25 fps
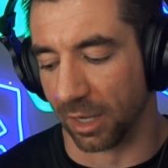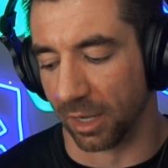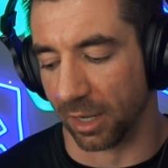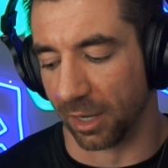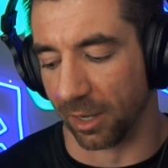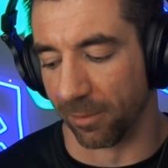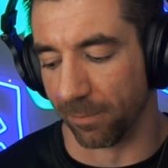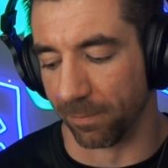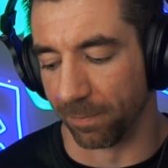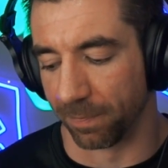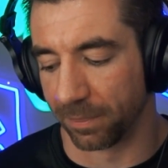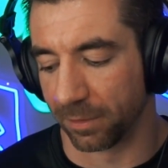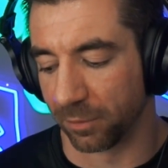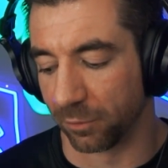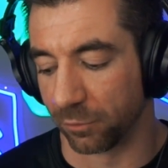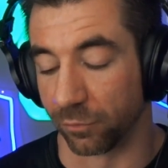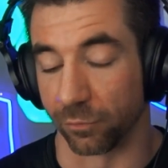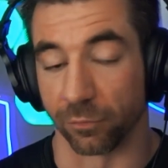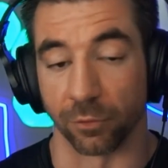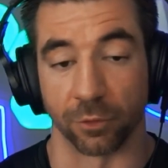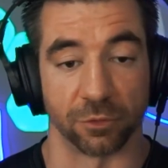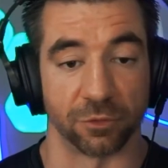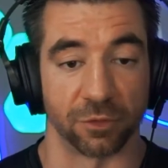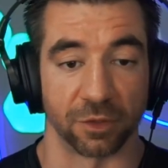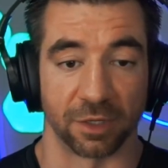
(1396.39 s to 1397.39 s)
um,
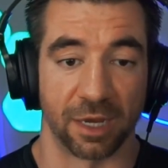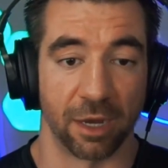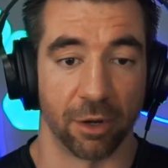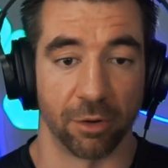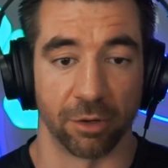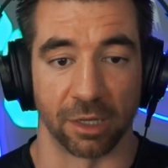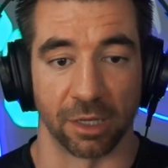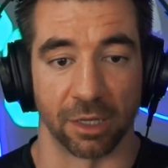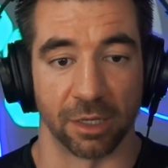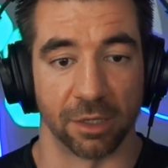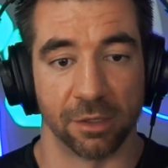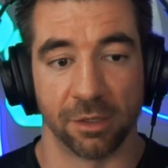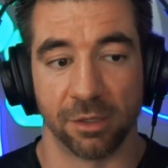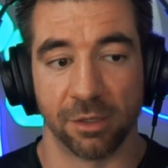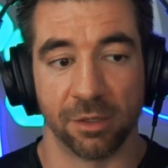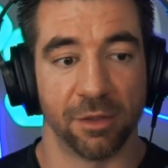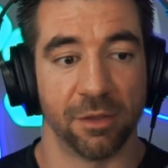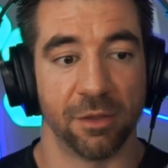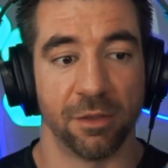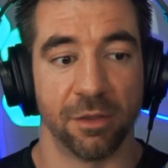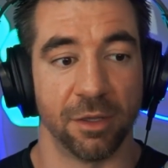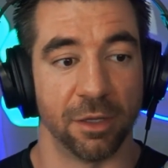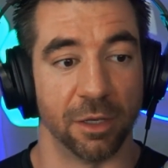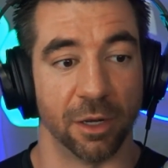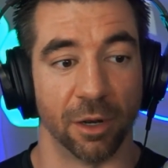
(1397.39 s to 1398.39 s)
for security,
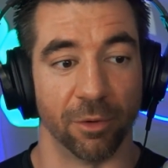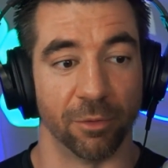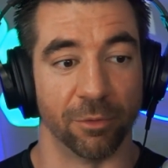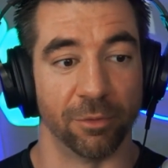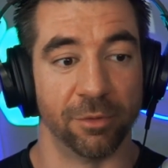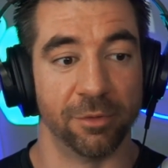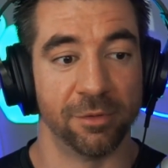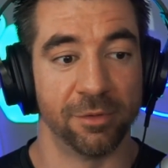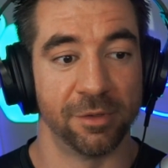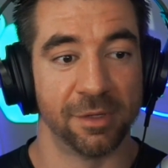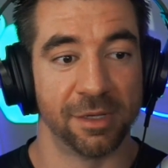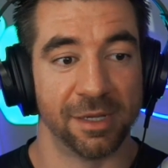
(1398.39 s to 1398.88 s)
you know,